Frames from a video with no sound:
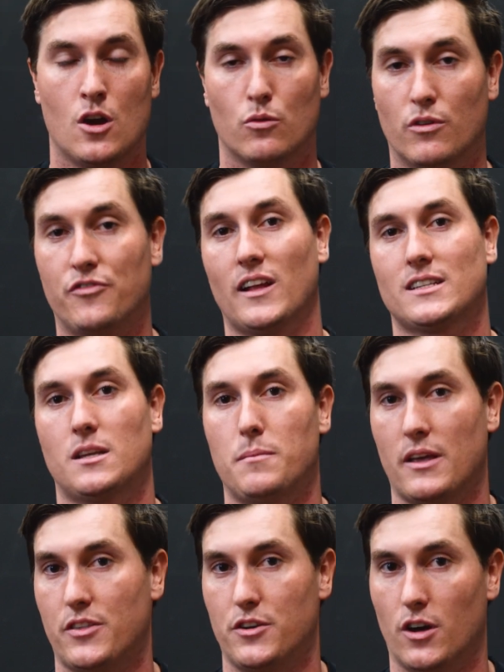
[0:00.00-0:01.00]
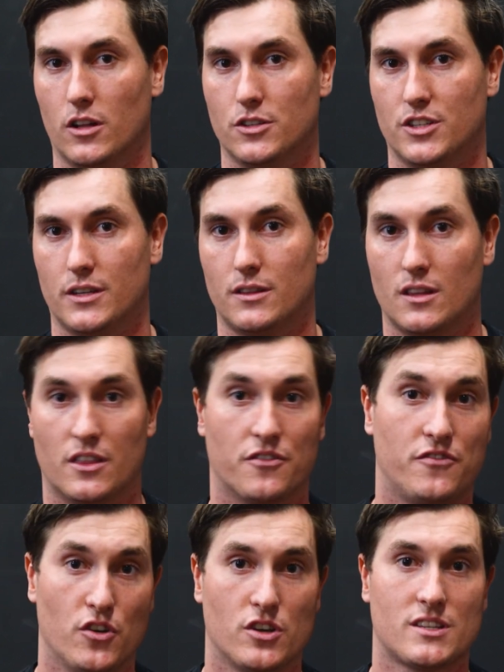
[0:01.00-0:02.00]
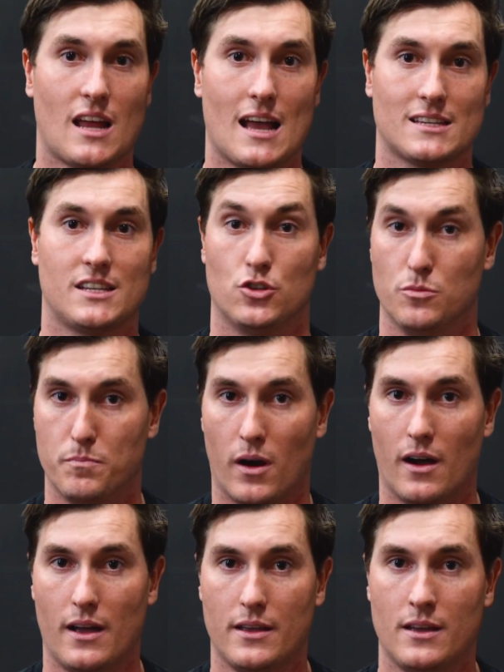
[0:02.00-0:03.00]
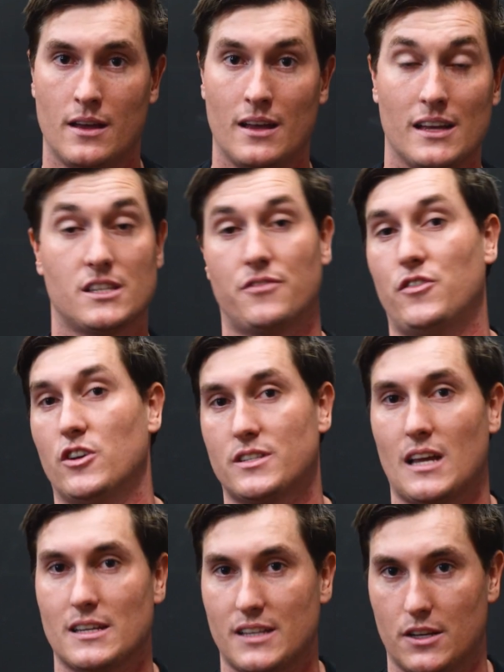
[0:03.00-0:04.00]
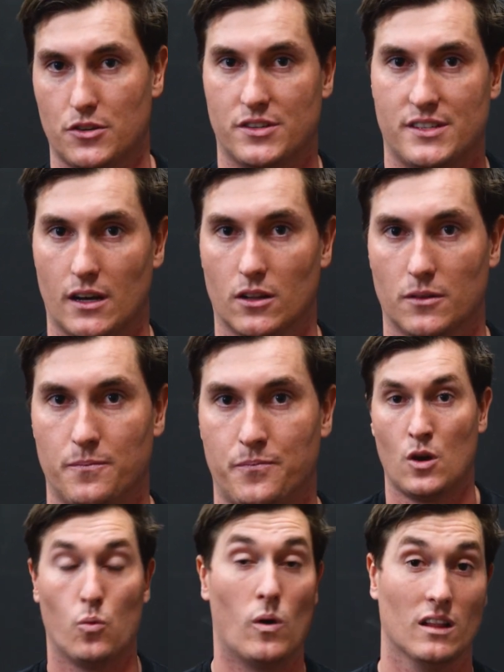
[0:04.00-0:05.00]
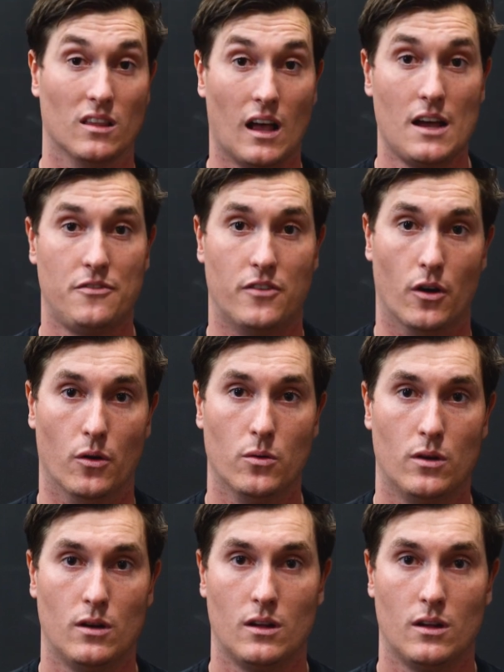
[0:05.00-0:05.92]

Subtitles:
reflects a methodology that the first asset you buy is the first asset you sell, while LIFO,